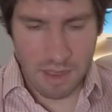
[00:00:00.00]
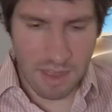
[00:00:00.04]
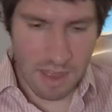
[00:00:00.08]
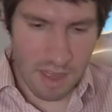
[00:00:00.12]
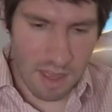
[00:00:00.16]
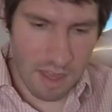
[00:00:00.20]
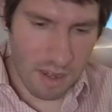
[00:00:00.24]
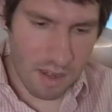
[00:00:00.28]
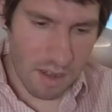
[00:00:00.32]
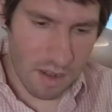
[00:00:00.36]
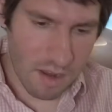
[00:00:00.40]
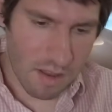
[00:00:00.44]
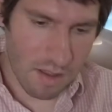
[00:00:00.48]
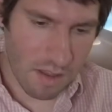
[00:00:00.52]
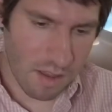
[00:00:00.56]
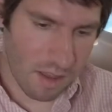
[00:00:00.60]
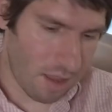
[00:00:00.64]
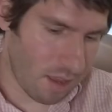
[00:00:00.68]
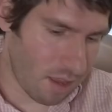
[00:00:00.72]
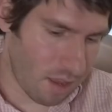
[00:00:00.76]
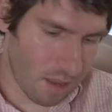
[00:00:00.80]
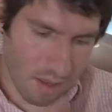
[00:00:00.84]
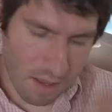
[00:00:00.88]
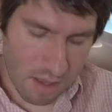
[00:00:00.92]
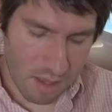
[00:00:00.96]
then
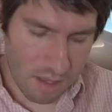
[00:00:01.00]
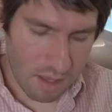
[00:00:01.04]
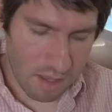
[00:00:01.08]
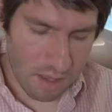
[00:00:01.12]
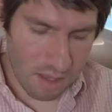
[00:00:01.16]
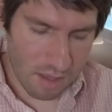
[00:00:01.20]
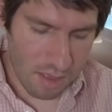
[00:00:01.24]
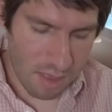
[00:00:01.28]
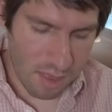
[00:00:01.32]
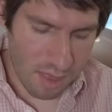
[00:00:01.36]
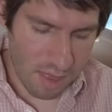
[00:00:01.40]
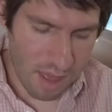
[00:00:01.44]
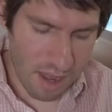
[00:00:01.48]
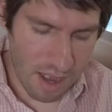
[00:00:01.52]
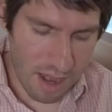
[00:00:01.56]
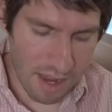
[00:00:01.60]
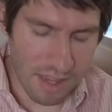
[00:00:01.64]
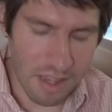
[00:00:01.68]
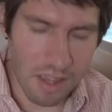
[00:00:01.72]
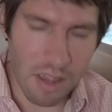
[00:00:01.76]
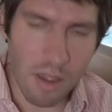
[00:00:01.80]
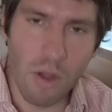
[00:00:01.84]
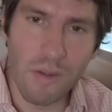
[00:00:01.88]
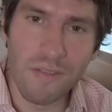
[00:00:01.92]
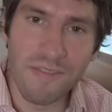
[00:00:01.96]
eh, then I
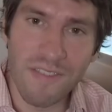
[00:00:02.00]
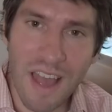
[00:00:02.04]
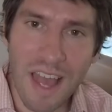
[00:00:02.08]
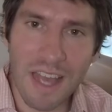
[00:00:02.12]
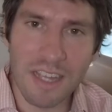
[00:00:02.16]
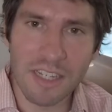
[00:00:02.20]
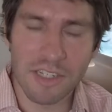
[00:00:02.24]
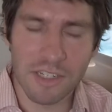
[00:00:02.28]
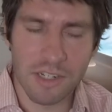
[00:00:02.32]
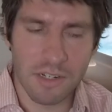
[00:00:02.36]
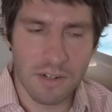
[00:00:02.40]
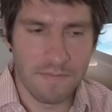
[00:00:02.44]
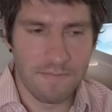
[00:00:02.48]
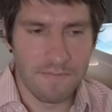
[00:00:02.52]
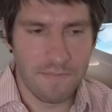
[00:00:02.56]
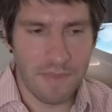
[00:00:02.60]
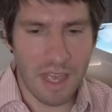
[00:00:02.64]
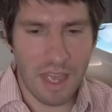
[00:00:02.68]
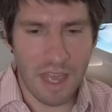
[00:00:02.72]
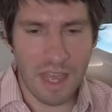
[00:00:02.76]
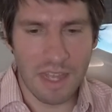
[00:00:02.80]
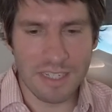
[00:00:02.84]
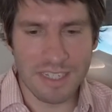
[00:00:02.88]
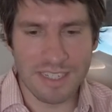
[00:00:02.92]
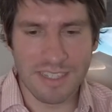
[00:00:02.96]
can go faster
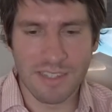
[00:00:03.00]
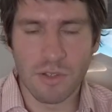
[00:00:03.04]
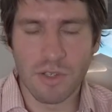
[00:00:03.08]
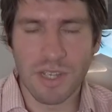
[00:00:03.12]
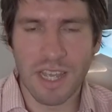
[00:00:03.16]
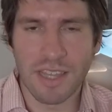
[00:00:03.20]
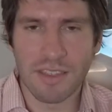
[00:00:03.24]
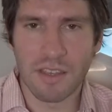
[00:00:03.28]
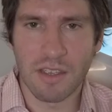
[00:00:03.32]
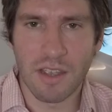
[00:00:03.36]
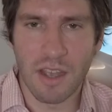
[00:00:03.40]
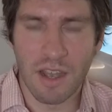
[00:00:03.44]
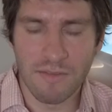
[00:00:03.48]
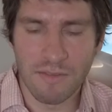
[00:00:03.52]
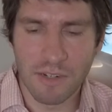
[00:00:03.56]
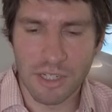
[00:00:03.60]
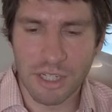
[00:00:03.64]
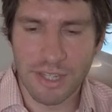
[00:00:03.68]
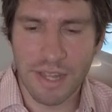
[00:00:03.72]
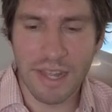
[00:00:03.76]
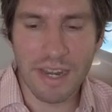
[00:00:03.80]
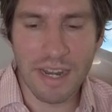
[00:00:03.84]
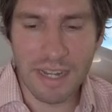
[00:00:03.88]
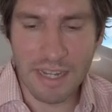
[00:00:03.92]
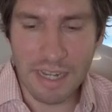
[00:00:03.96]
and still get the
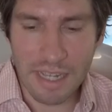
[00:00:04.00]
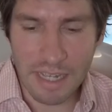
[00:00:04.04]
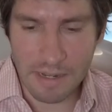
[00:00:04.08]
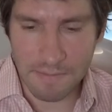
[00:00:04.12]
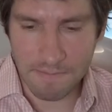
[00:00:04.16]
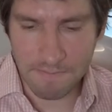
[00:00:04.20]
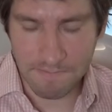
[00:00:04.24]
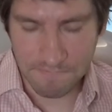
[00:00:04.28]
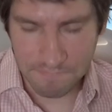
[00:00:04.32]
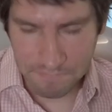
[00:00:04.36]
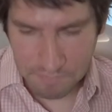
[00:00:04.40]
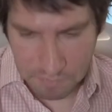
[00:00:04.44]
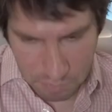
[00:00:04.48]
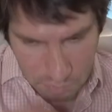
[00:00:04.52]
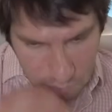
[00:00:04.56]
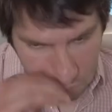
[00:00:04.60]
coverage that I need.